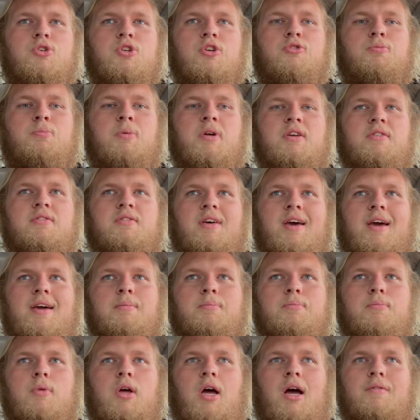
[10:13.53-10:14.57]
just because that
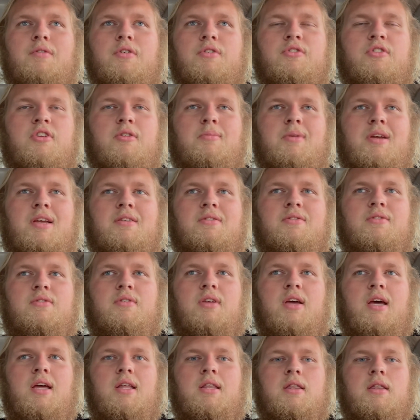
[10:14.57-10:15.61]
obviously means
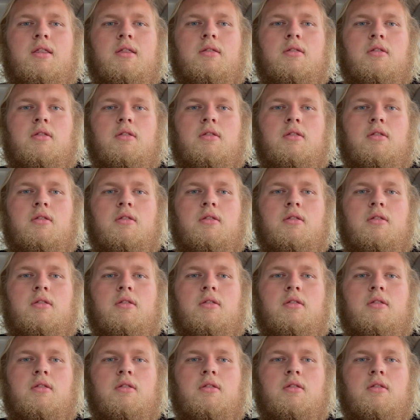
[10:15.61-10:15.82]
that